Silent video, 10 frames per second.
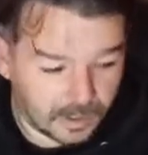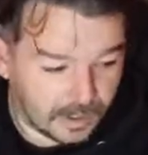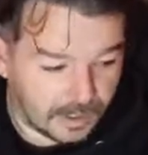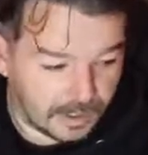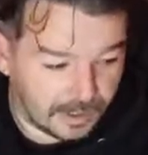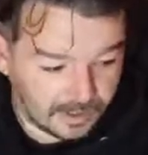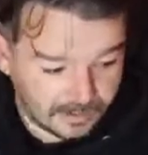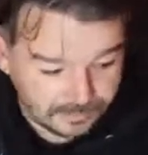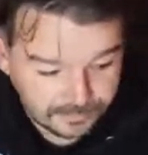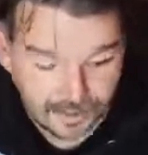Uh,
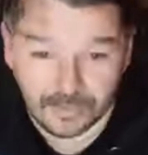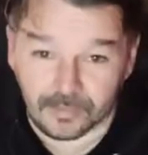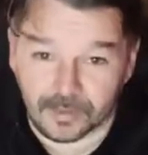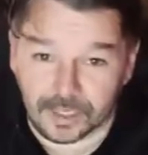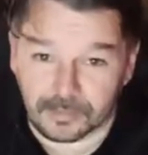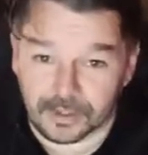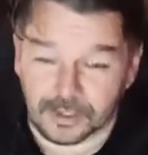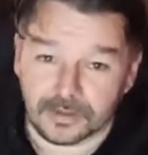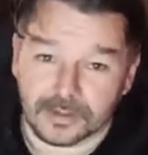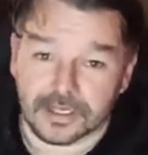I have a library here
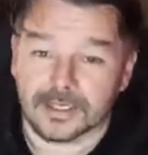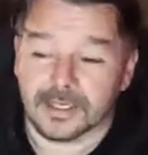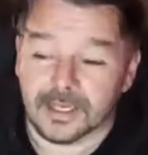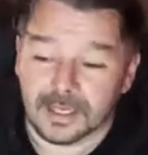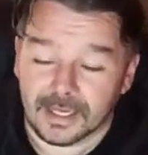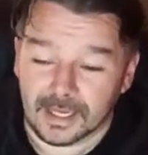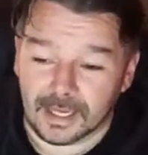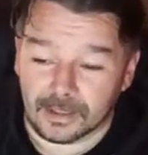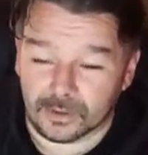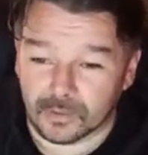of that uh,
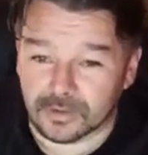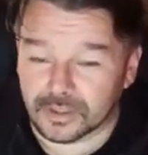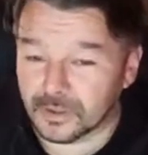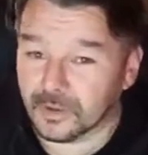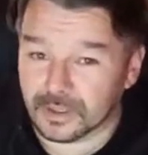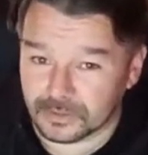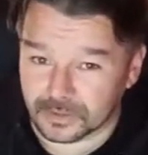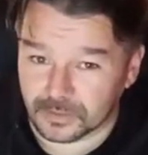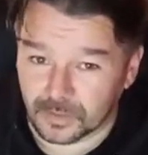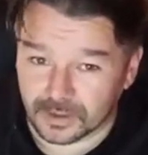there was over
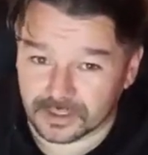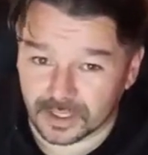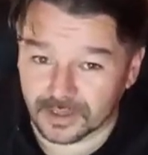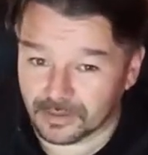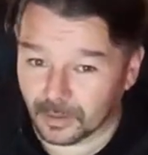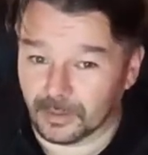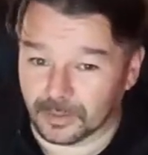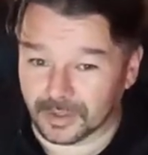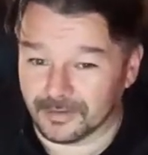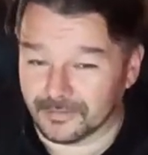200 ones that I thought were
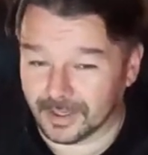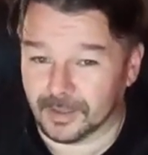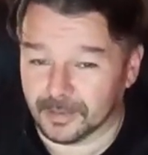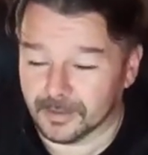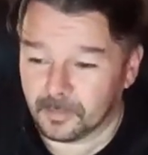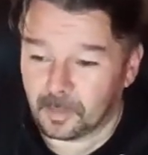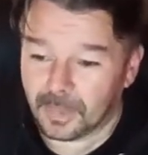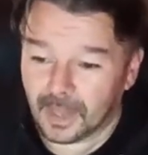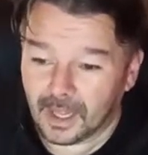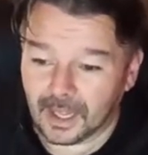kind of viable.
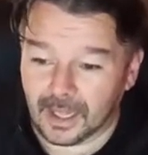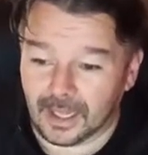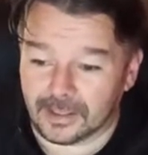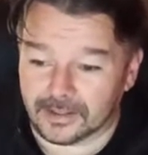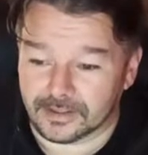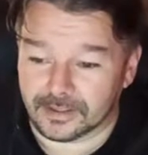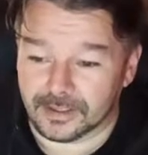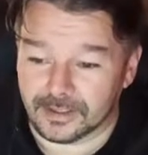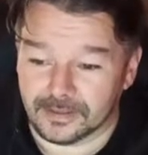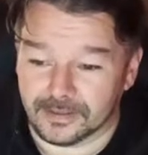And
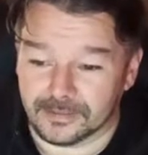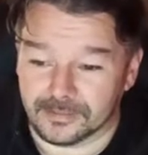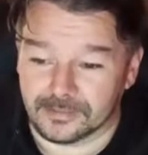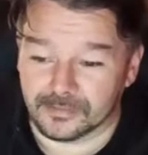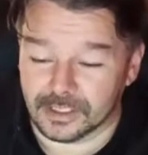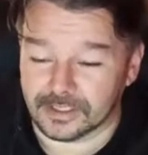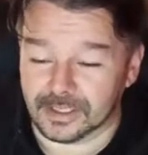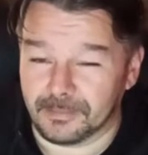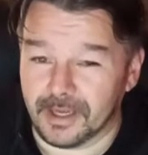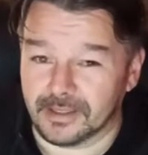the reason I
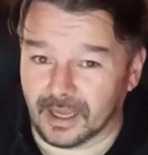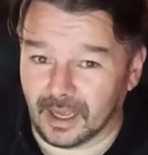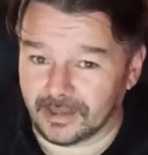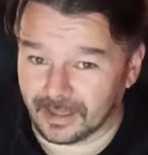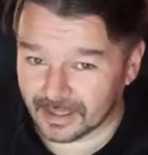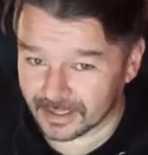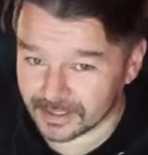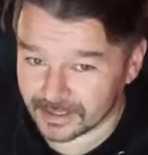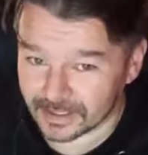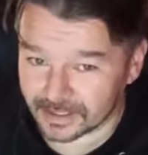made that
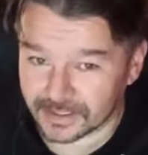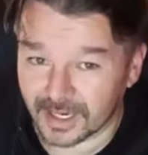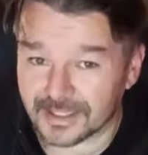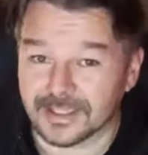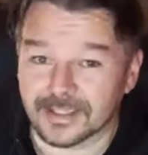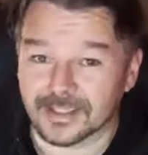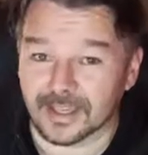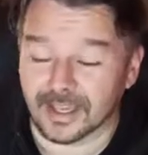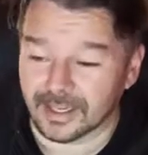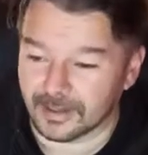list is because I needed
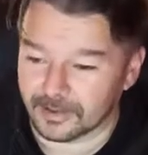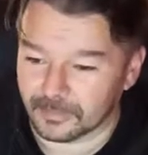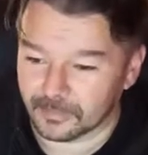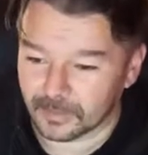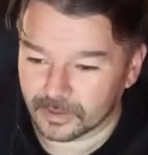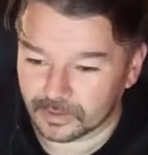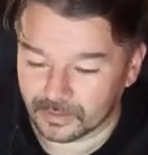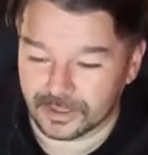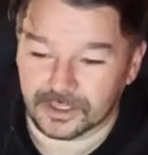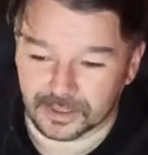a
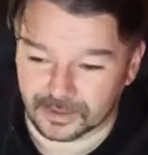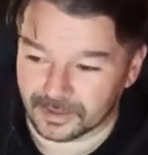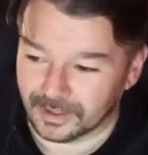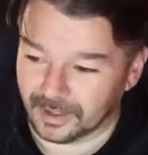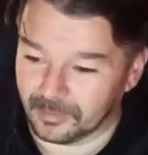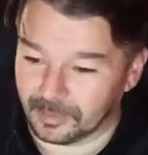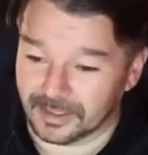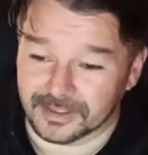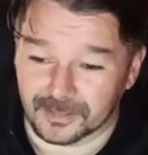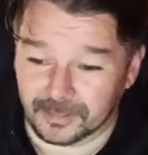creature, a, a
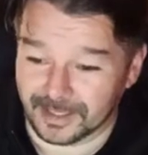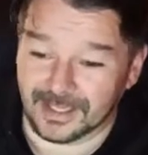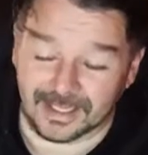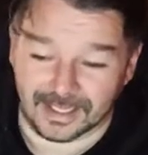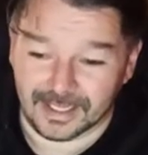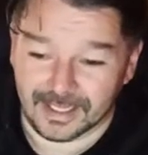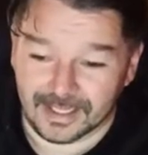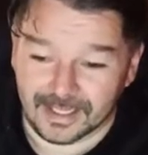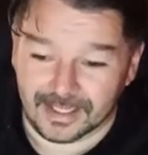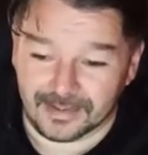beast, a being
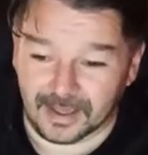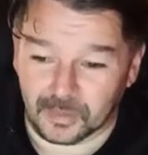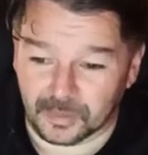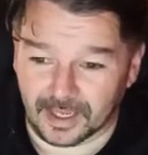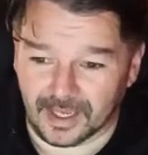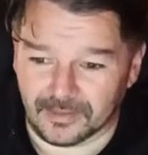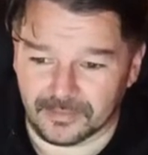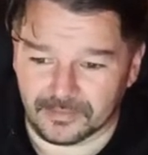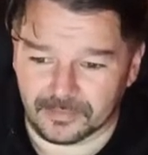that would have